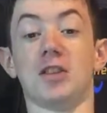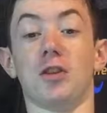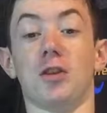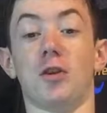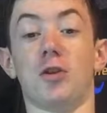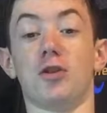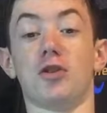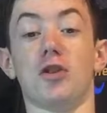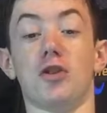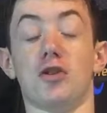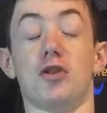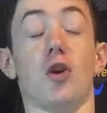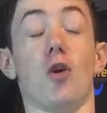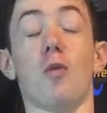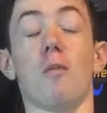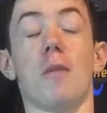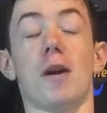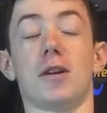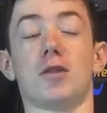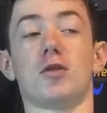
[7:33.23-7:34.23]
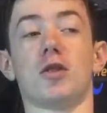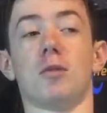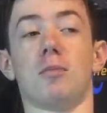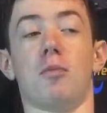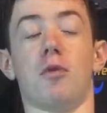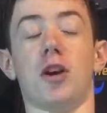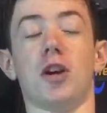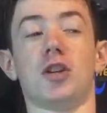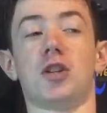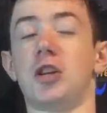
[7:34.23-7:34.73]
Lesson learned, don't
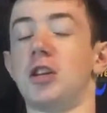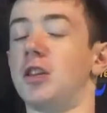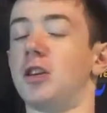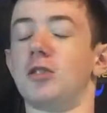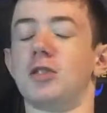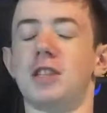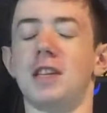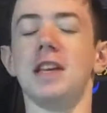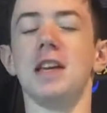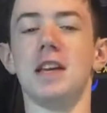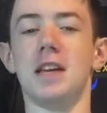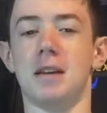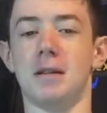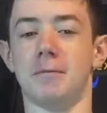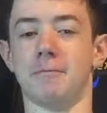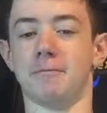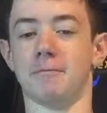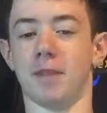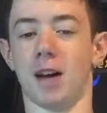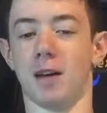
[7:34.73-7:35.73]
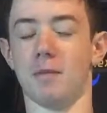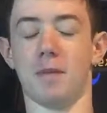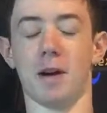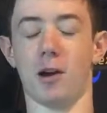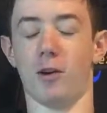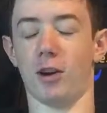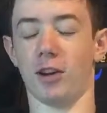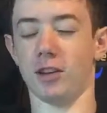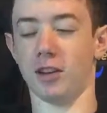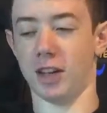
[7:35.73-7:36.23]
mess with the British and their tea,
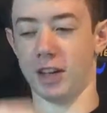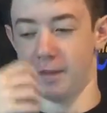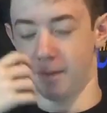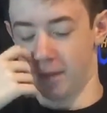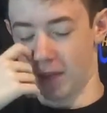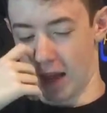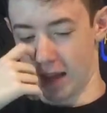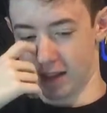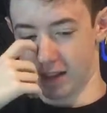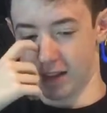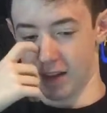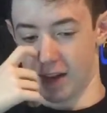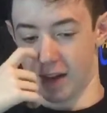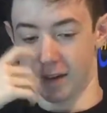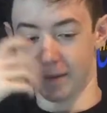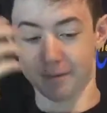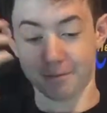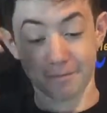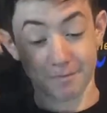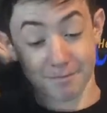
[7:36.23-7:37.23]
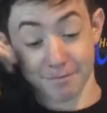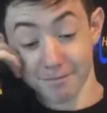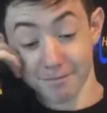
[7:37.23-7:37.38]
apparently. That's,